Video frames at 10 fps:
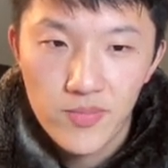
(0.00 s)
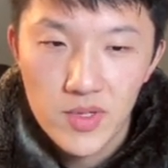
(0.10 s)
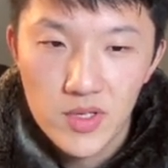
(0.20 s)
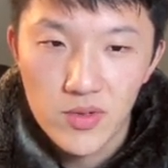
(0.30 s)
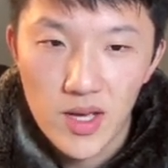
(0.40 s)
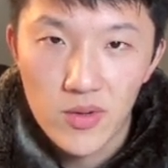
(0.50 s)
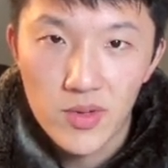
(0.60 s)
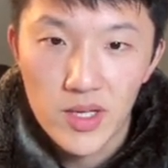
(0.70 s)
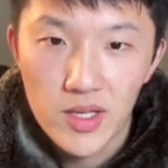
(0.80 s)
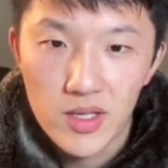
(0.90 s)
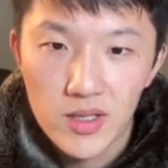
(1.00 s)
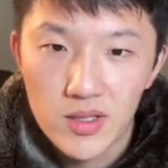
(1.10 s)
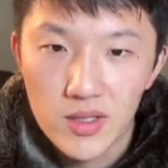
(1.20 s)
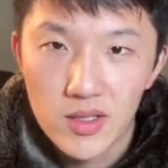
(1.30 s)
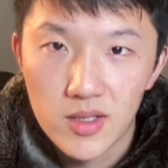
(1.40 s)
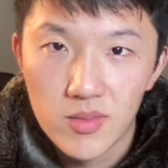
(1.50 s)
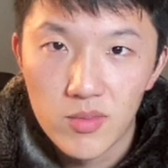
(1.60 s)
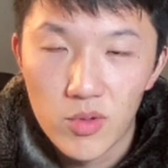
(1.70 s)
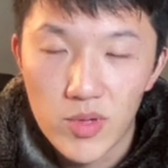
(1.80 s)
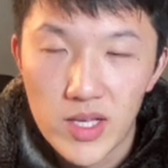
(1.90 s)
so that way, um,
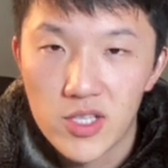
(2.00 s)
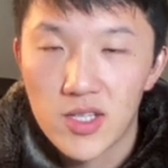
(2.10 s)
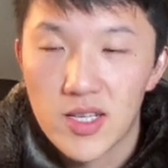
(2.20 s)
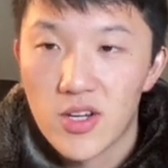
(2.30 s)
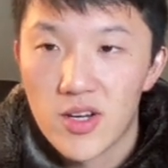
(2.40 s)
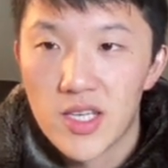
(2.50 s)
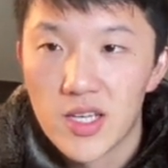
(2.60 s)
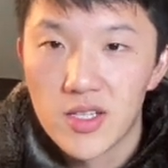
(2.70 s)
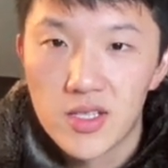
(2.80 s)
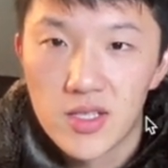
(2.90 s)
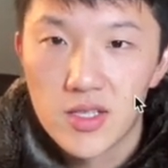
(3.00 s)
when we initialize our git